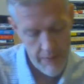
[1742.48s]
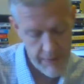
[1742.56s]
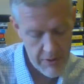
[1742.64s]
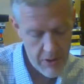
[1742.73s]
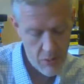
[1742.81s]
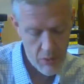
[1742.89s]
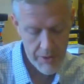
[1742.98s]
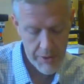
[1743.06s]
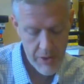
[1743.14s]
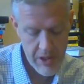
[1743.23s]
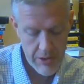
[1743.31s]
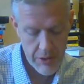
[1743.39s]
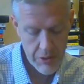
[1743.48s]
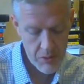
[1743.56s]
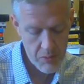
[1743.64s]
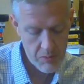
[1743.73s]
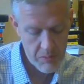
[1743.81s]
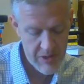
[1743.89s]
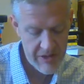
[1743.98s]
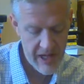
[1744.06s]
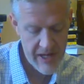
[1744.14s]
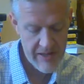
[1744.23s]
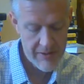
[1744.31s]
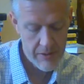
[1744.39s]
Footnote one thirty-two
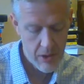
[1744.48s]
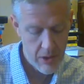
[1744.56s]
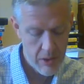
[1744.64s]
cites